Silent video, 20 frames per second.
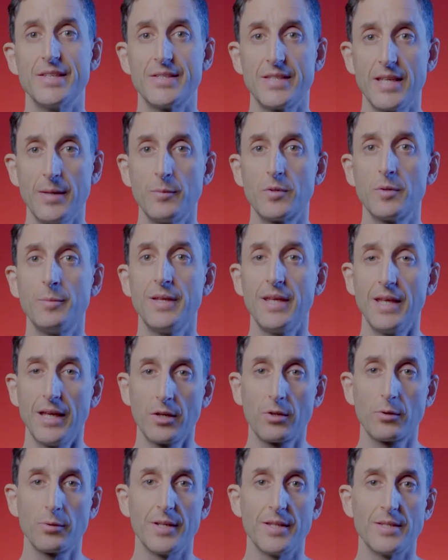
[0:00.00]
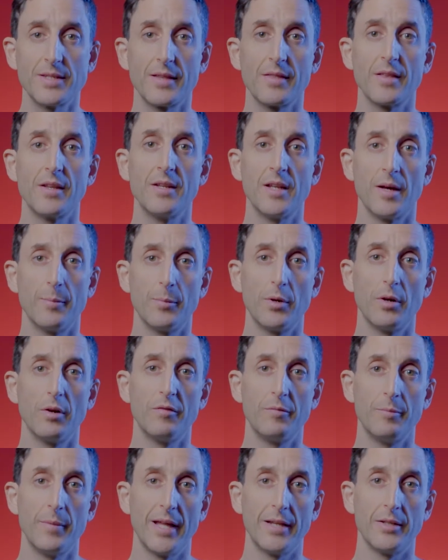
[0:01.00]
seem to be increasing the number
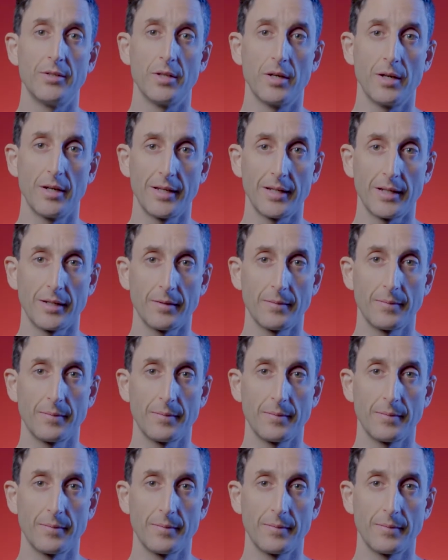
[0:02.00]
of men dying.